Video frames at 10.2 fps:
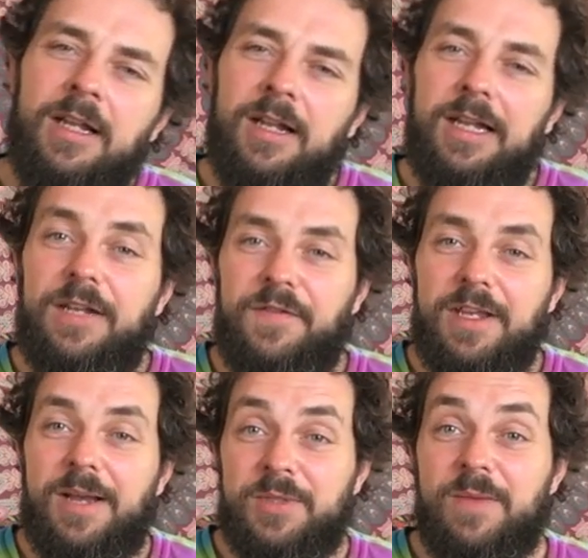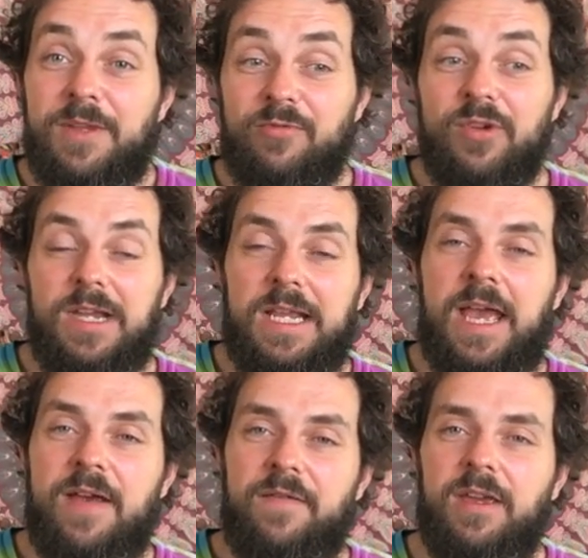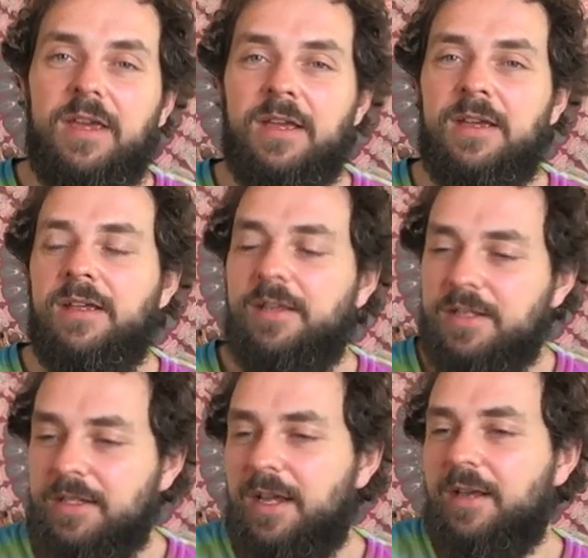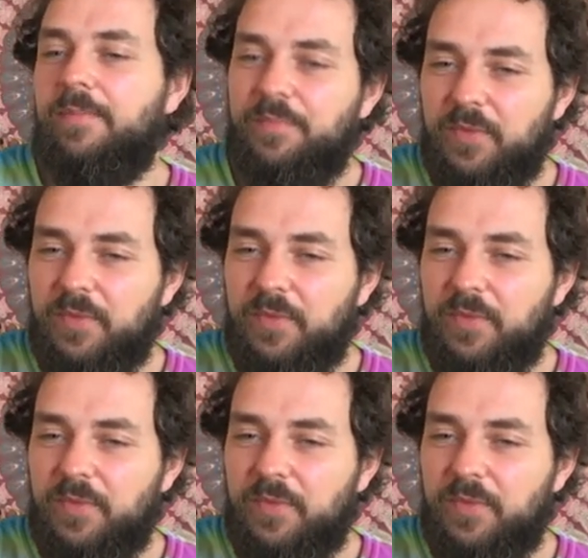like lifting up something really heavy that's like